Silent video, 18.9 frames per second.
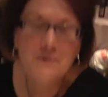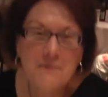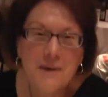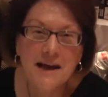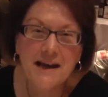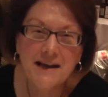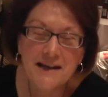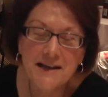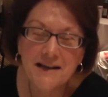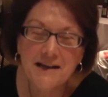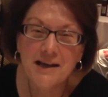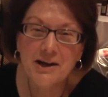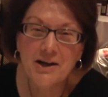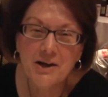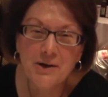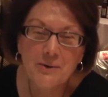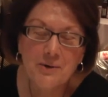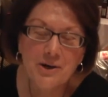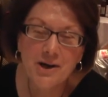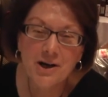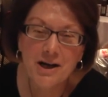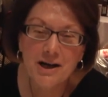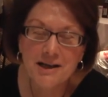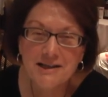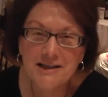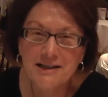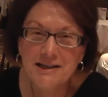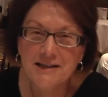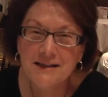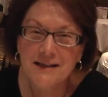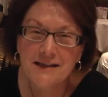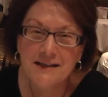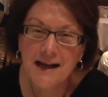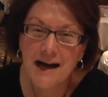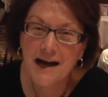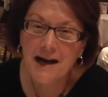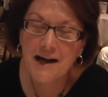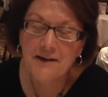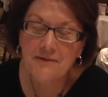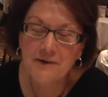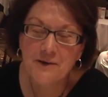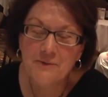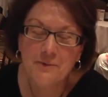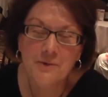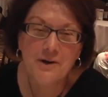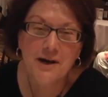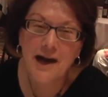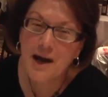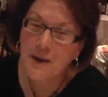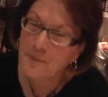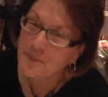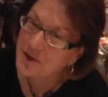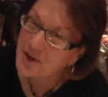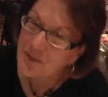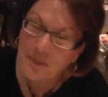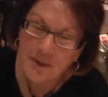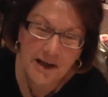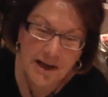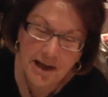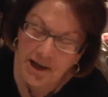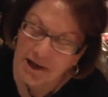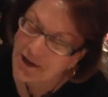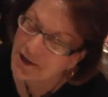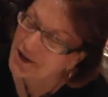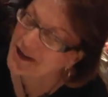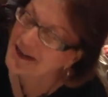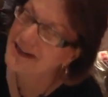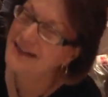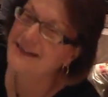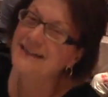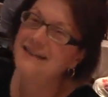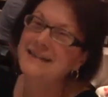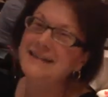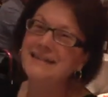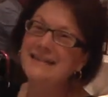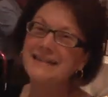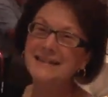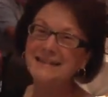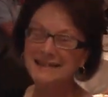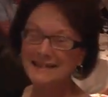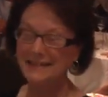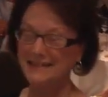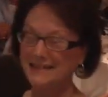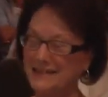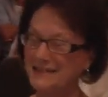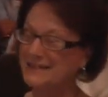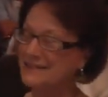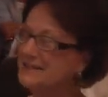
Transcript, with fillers: the, the problem is that the premiums